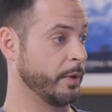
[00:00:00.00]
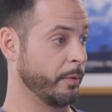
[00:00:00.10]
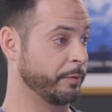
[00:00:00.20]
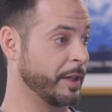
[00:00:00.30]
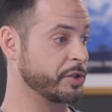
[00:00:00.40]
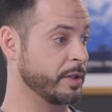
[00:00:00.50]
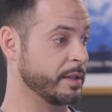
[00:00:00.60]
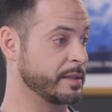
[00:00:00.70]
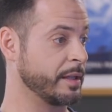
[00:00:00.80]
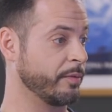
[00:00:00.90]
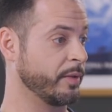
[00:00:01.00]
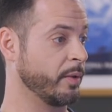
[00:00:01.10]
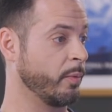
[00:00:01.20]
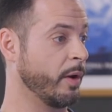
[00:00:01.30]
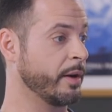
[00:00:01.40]
the reflection itself in
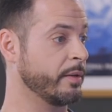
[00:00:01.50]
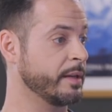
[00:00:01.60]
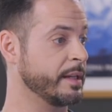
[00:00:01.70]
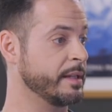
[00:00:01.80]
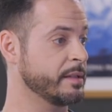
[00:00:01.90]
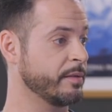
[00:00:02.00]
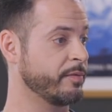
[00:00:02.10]
the water is